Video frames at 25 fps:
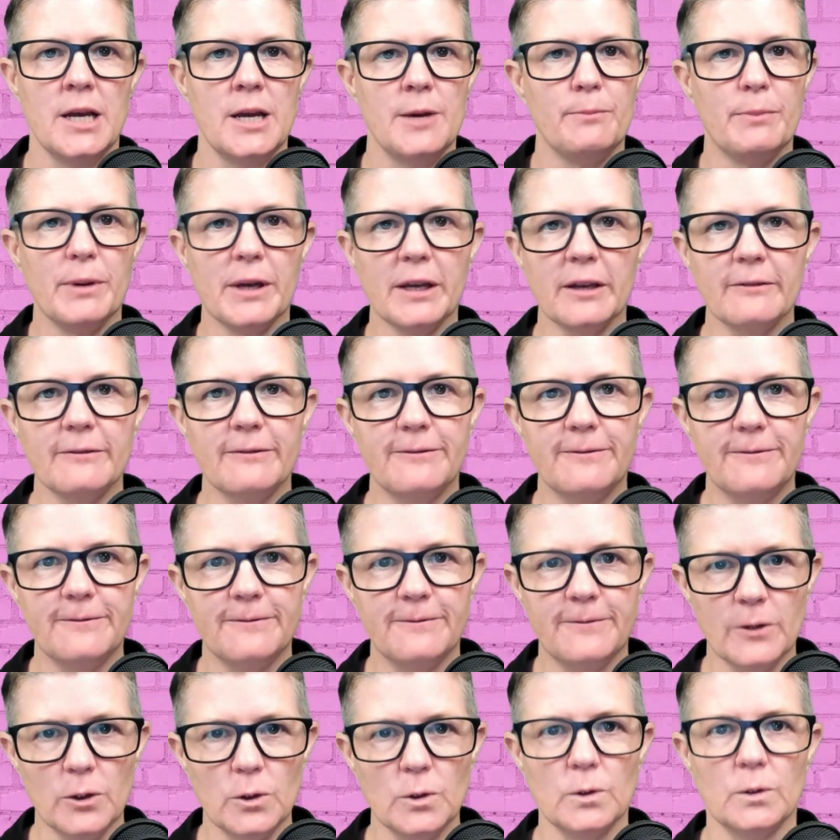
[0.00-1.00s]
being
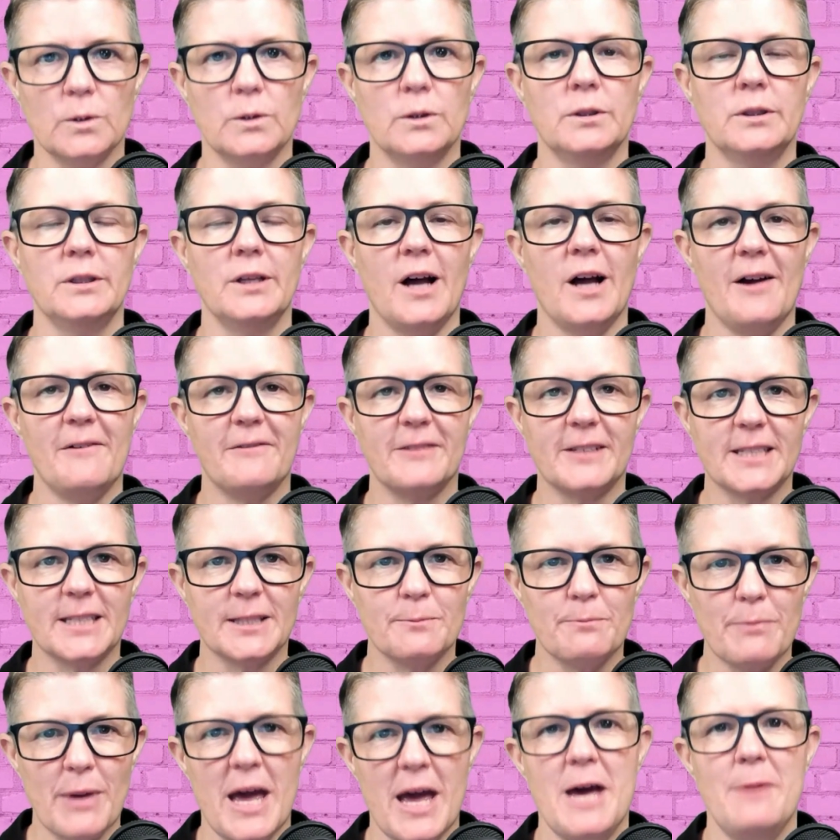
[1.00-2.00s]
full of
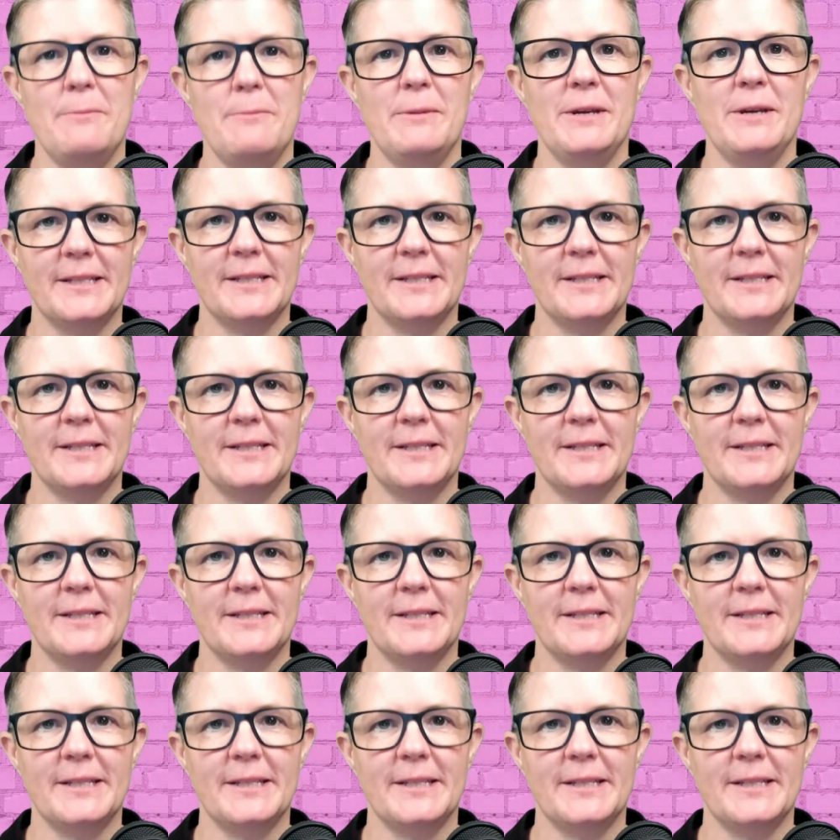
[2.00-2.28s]
spammy